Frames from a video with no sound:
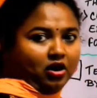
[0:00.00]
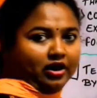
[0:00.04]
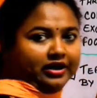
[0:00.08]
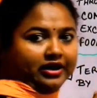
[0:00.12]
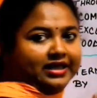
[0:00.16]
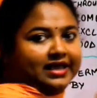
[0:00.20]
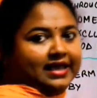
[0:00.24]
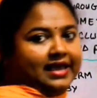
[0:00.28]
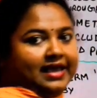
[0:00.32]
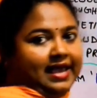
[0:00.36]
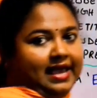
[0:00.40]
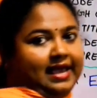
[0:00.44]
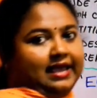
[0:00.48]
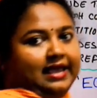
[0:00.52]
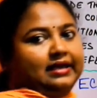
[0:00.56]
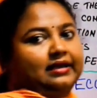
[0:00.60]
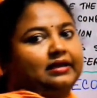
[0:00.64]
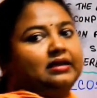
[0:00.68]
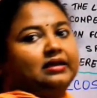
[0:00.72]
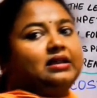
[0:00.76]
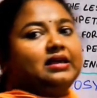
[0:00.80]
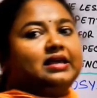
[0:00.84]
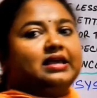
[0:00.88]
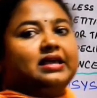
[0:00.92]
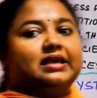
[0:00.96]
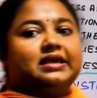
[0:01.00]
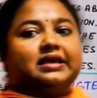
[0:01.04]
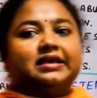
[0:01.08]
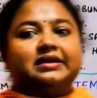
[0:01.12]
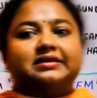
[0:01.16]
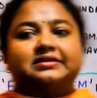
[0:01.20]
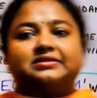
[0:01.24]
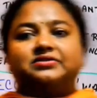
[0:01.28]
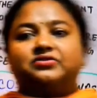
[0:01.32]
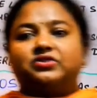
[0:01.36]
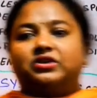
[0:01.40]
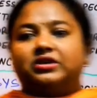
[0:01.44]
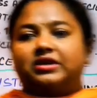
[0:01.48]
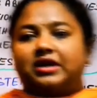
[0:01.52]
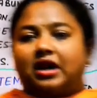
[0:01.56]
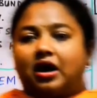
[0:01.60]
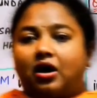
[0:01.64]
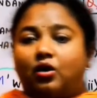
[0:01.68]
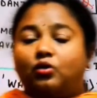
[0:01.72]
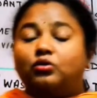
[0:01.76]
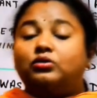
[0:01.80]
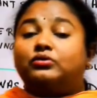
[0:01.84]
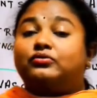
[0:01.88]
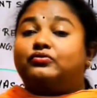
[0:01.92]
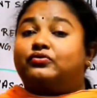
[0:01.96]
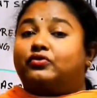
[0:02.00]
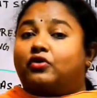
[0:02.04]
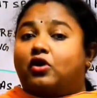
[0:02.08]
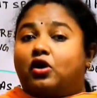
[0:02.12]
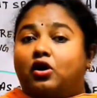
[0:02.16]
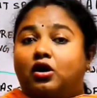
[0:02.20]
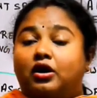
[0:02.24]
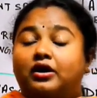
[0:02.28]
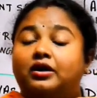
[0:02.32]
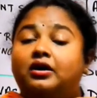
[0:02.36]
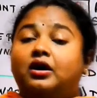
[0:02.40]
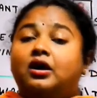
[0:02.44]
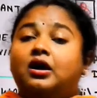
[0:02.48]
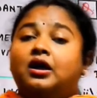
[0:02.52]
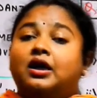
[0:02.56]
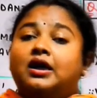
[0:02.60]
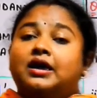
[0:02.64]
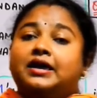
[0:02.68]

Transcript: or E. Haeckel, he is renowned for